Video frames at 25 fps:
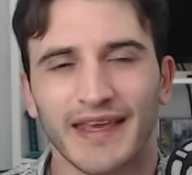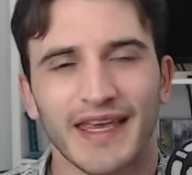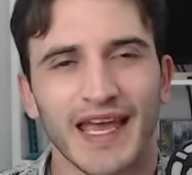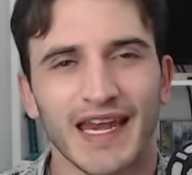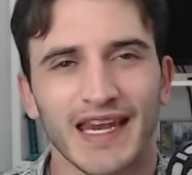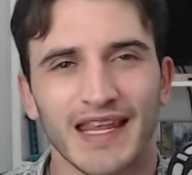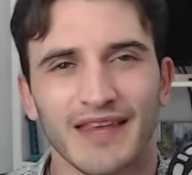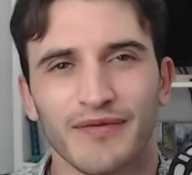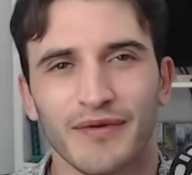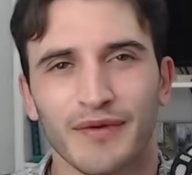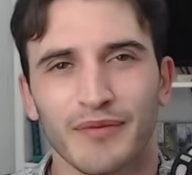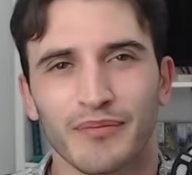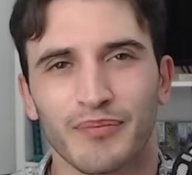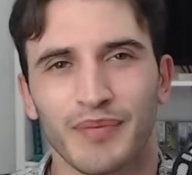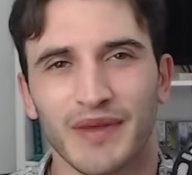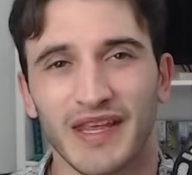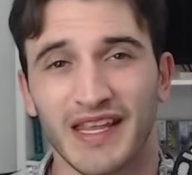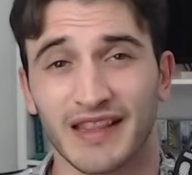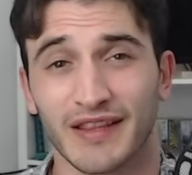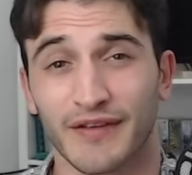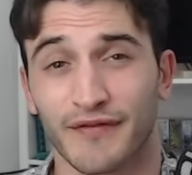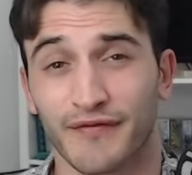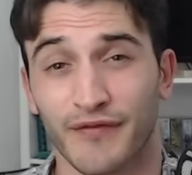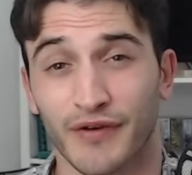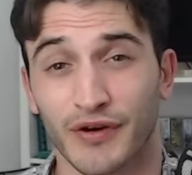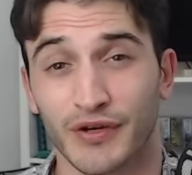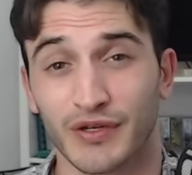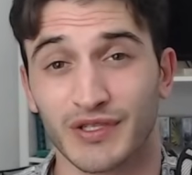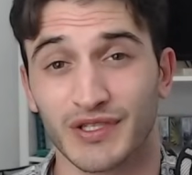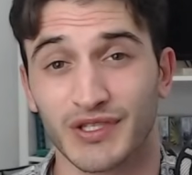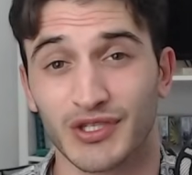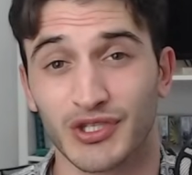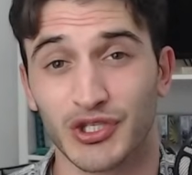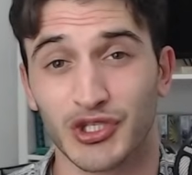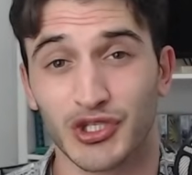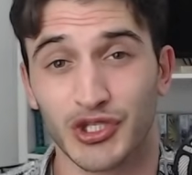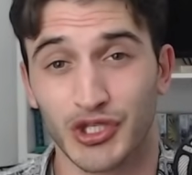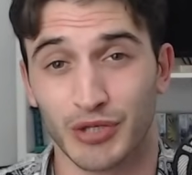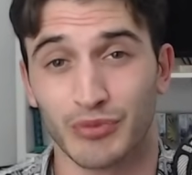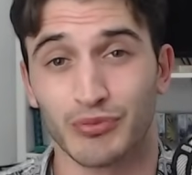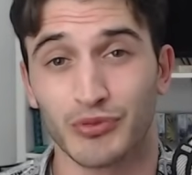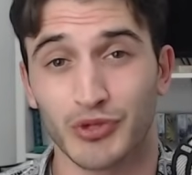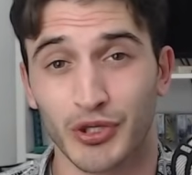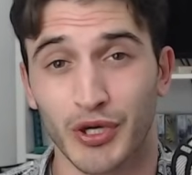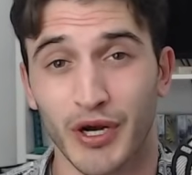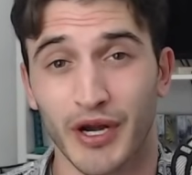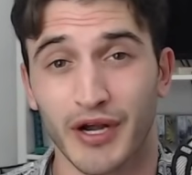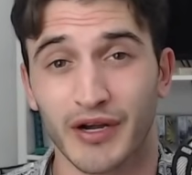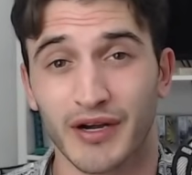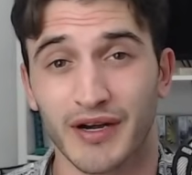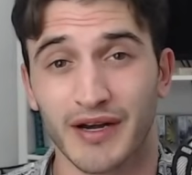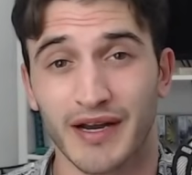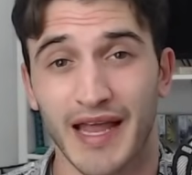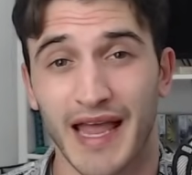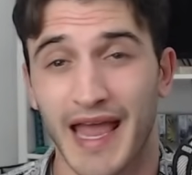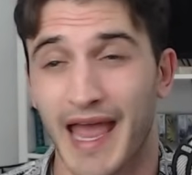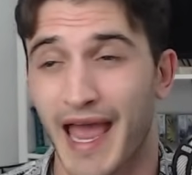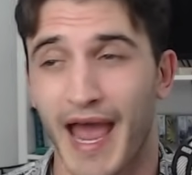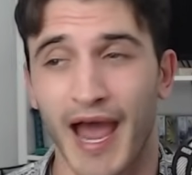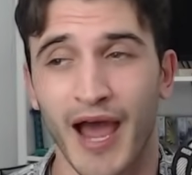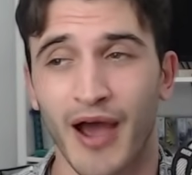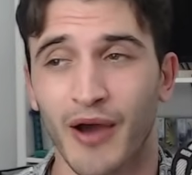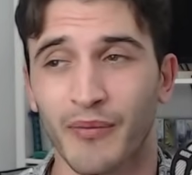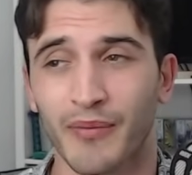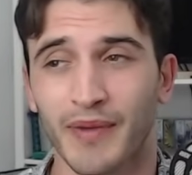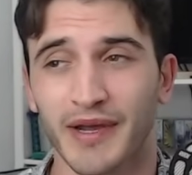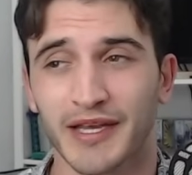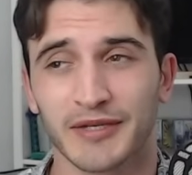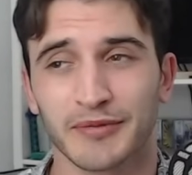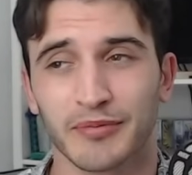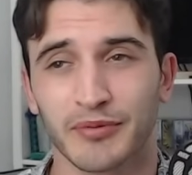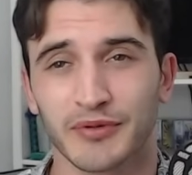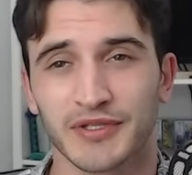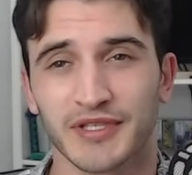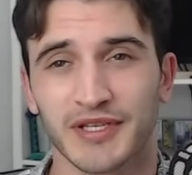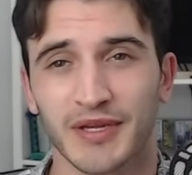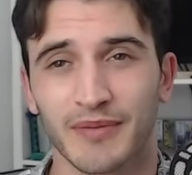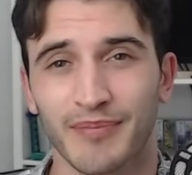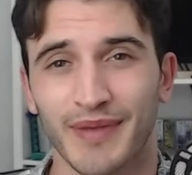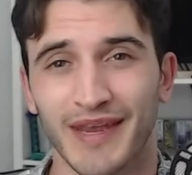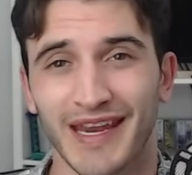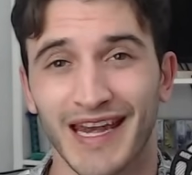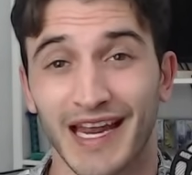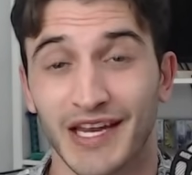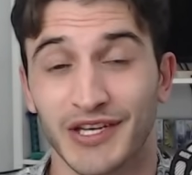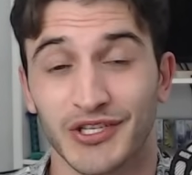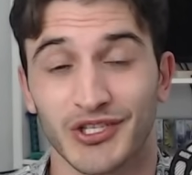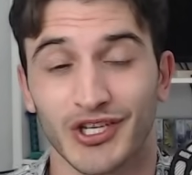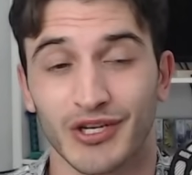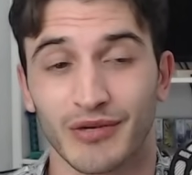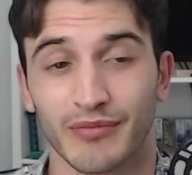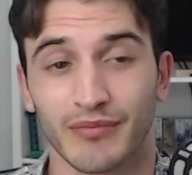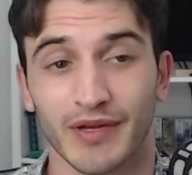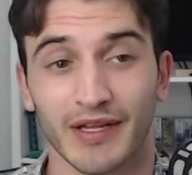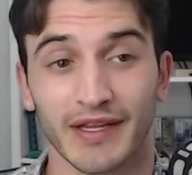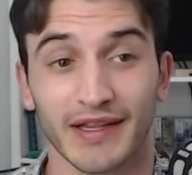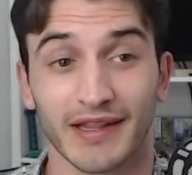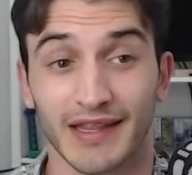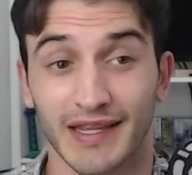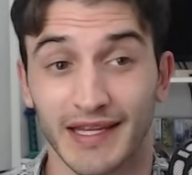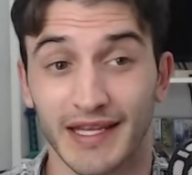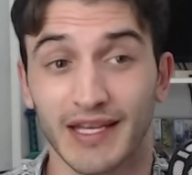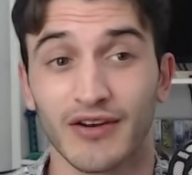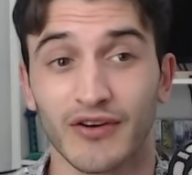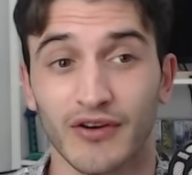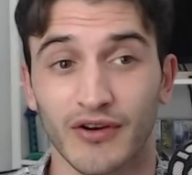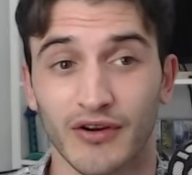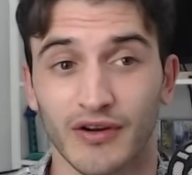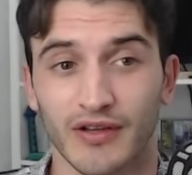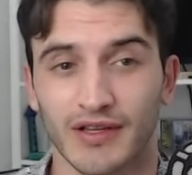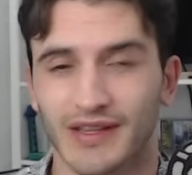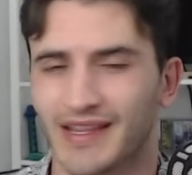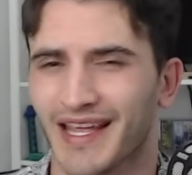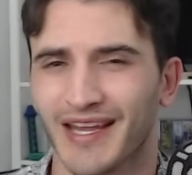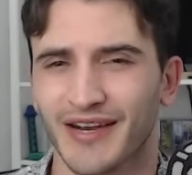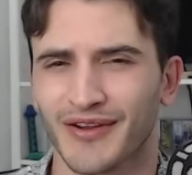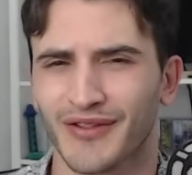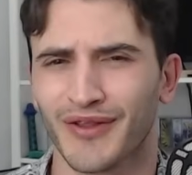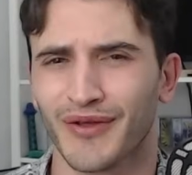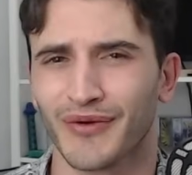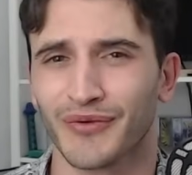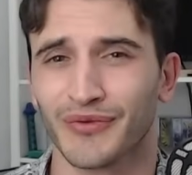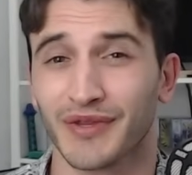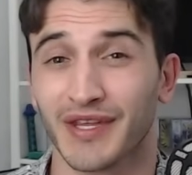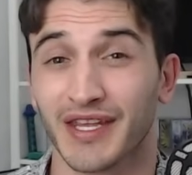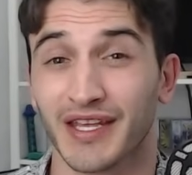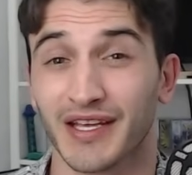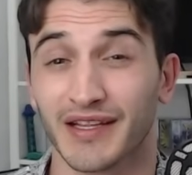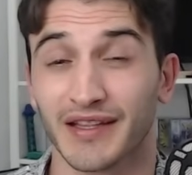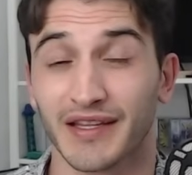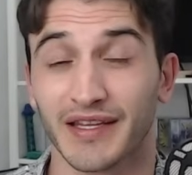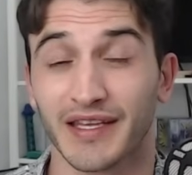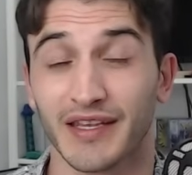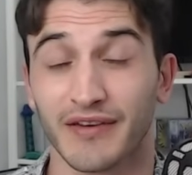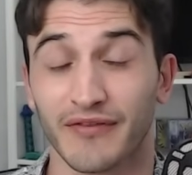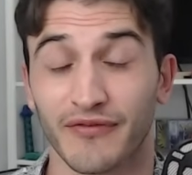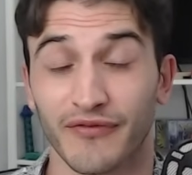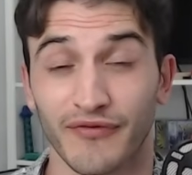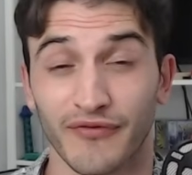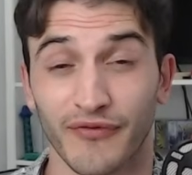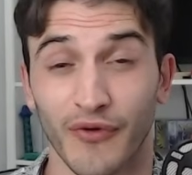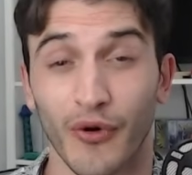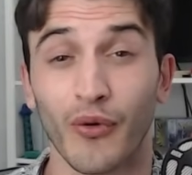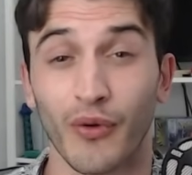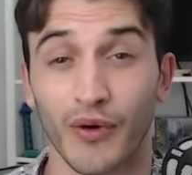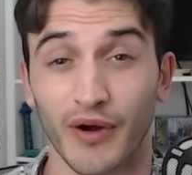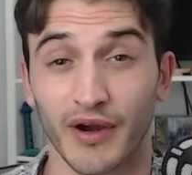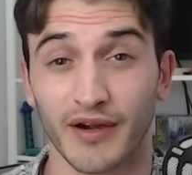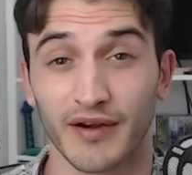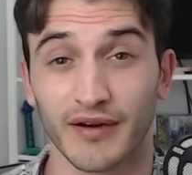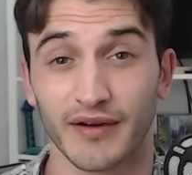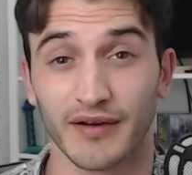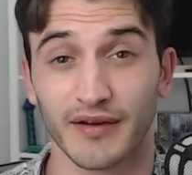can't even beat the first gym trainer, how am I supposed to beat a gym leader, let alone the Elite Four?